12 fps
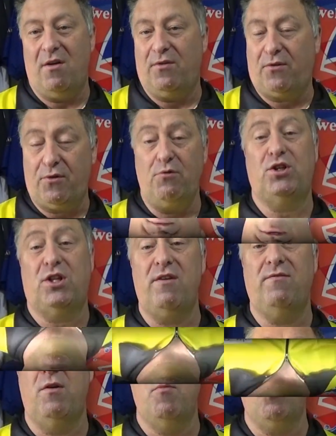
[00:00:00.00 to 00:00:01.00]
through
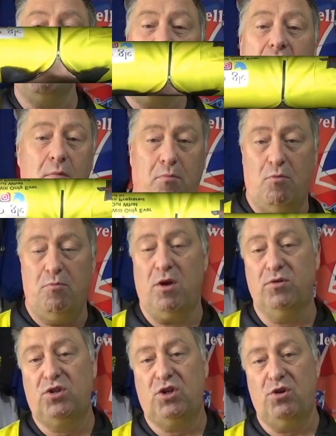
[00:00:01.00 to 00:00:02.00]
Steve Lamore, who's
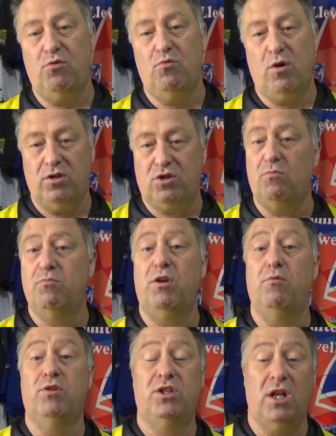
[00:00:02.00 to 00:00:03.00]
onto somebody
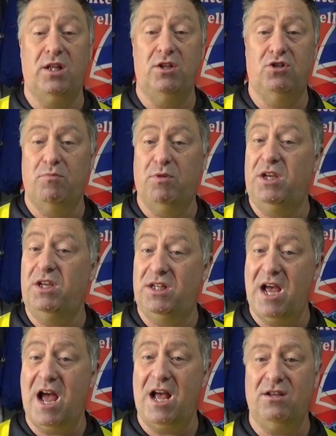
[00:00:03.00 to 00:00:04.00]
who was selling some of these
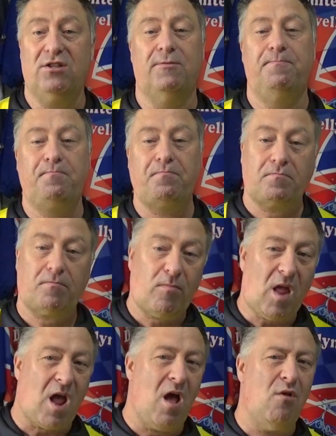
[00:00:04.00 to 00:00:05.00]
darts,
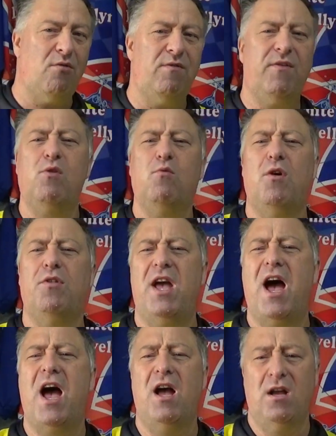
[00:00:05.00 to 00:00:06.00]
I'll reveal what they
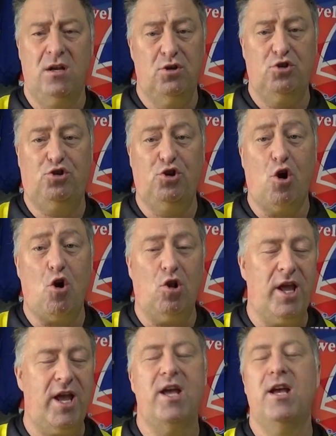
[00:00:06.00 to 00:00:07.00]
are
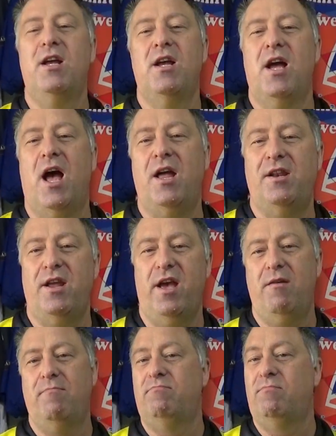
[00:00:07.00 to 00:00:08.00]
shortly, and
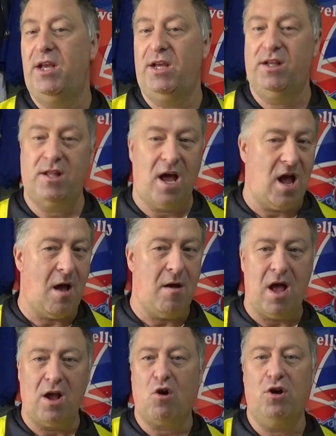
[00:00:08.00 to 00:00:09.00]

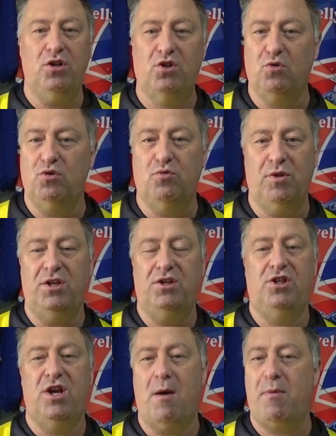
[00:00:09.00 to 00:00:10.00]
I got in touch with this
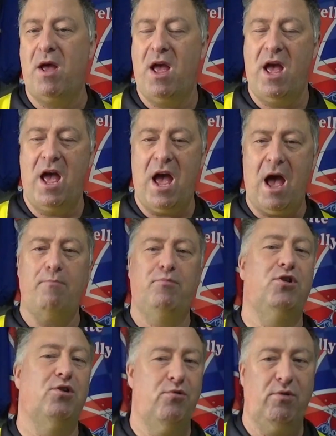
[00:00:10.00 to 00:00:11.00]
chap.
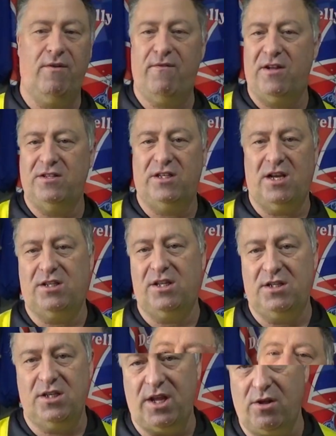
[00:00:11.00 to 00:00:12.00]
Absolutely
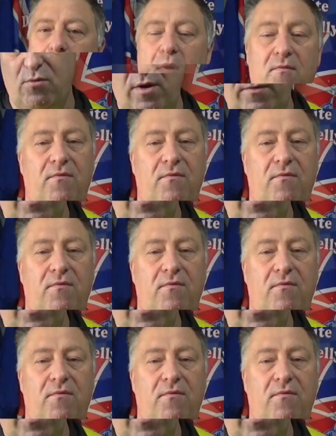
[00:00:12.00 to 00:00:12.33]
fantastic to deal with.